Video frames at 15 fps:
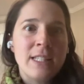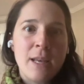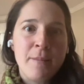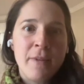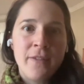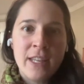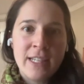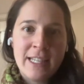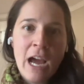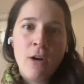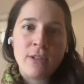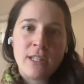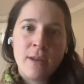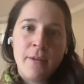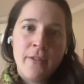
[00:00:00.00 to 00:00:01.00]
some of the
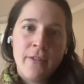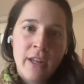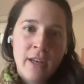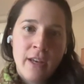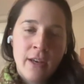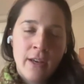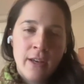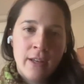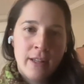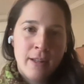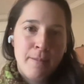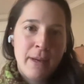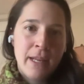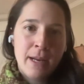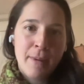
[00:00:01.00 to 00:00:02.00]
doubt, some of the
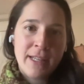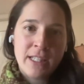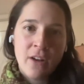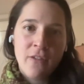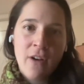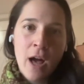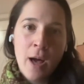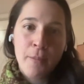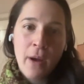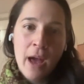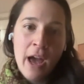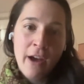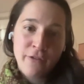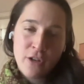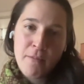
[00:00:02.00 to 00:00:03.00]
the beating myself up
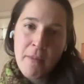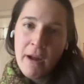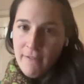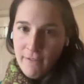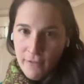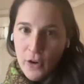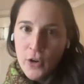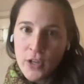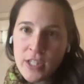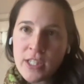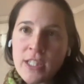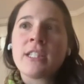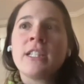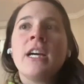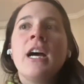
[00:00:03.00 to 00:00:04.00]
after my
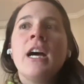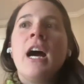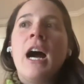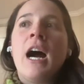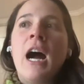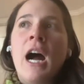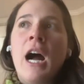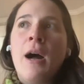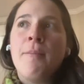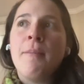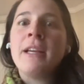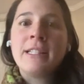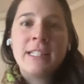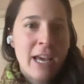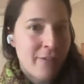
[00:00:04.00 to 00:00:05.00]
first.
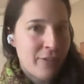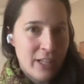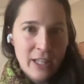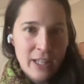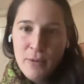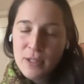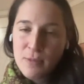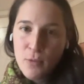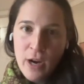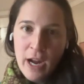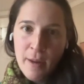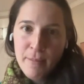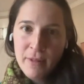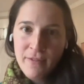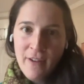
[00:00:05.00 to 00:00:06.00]
Um, it definitely was
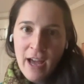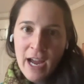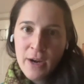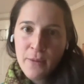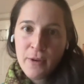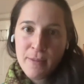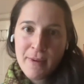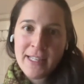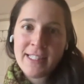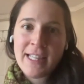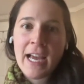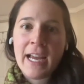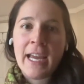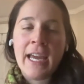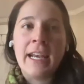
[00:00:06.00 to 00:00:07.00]
more amplified with my
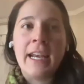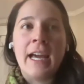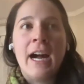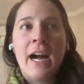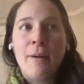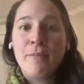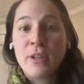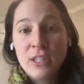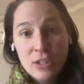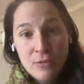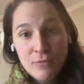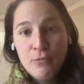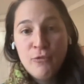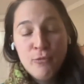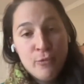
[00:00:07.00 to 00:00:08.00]
second
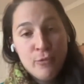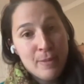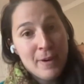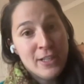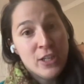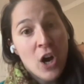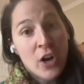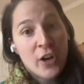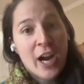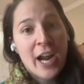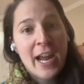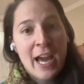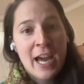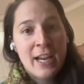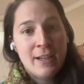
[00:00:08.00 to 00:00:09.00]
because um, with my daughter
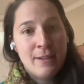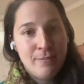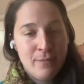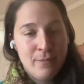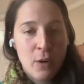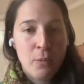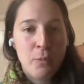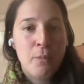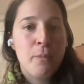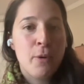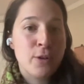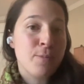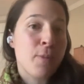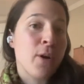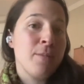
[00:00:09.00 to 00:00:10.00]
I had you know
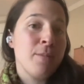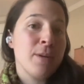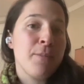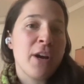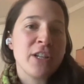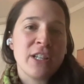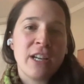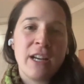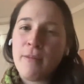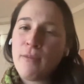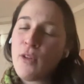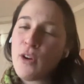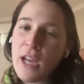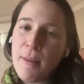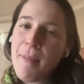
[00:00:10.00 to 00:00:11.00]
postpartum depression
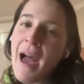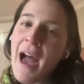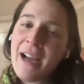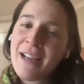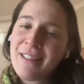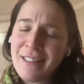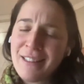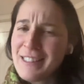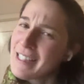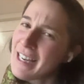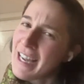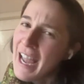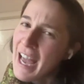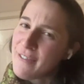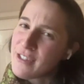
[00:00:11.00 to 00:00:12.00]
and looking back like
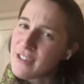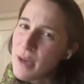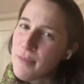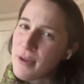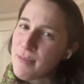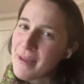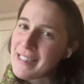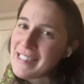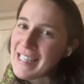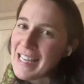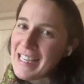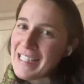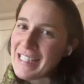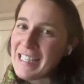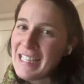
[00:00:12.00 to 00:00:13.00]
did I have some with my
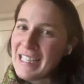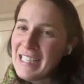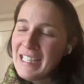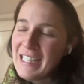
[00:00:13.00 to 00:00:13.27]
son?